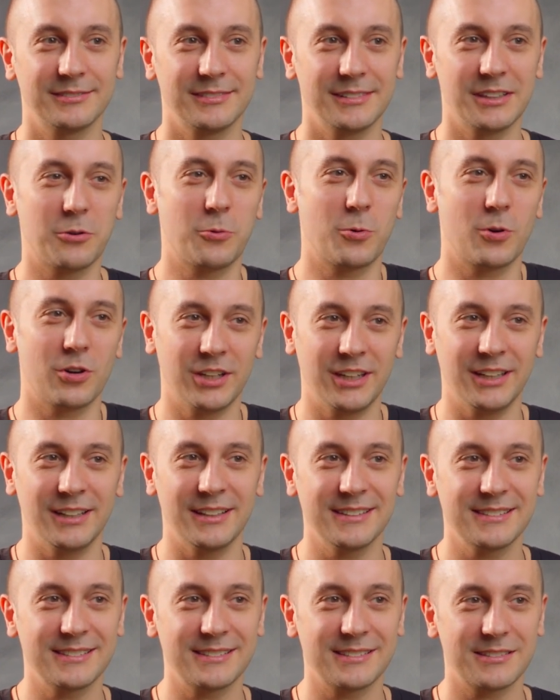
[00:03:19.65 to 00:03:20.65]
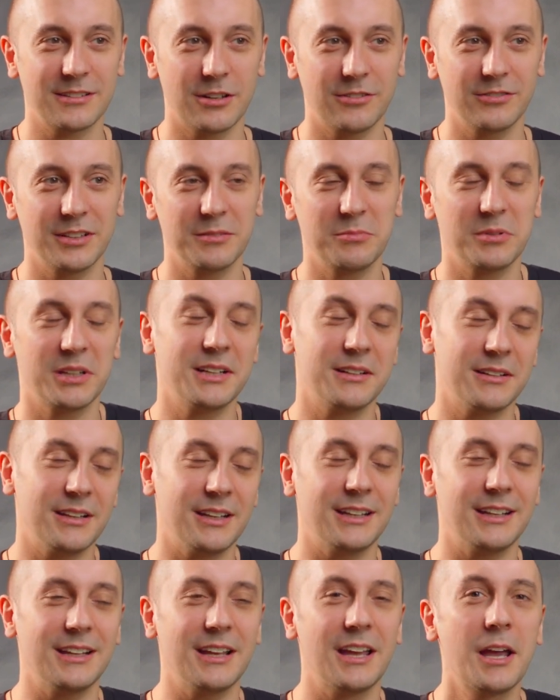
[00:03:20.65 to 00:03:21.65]
the quirkiness of it, but
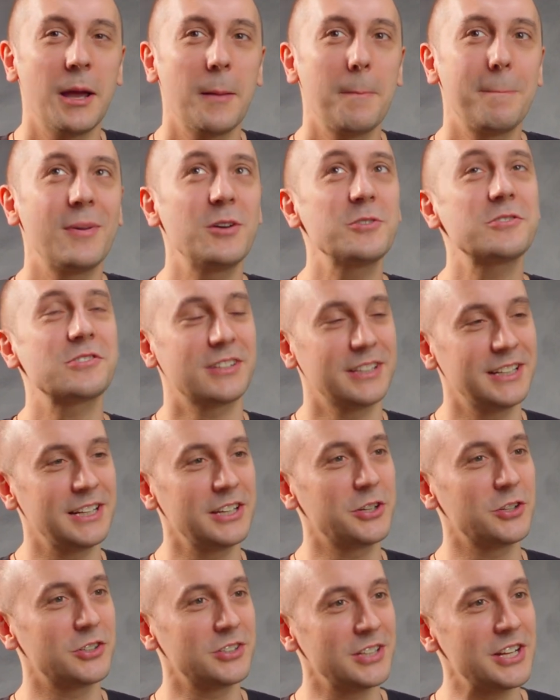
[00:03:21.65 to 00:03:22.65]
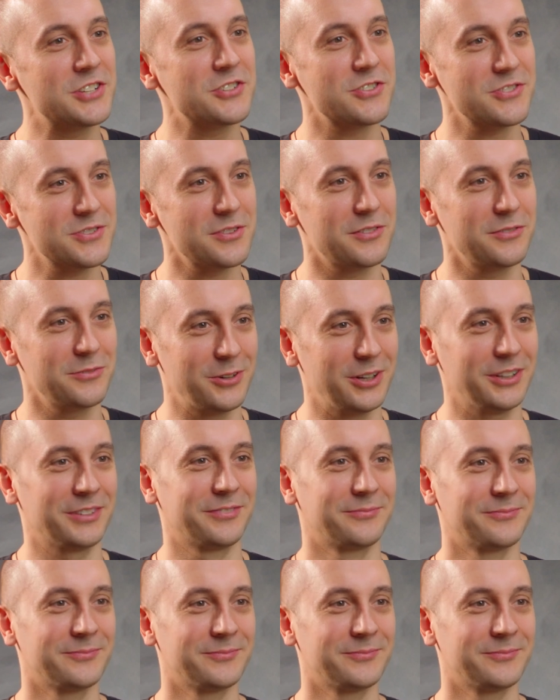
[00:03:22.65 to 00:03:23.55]
it mostly in a good-natured sort of way.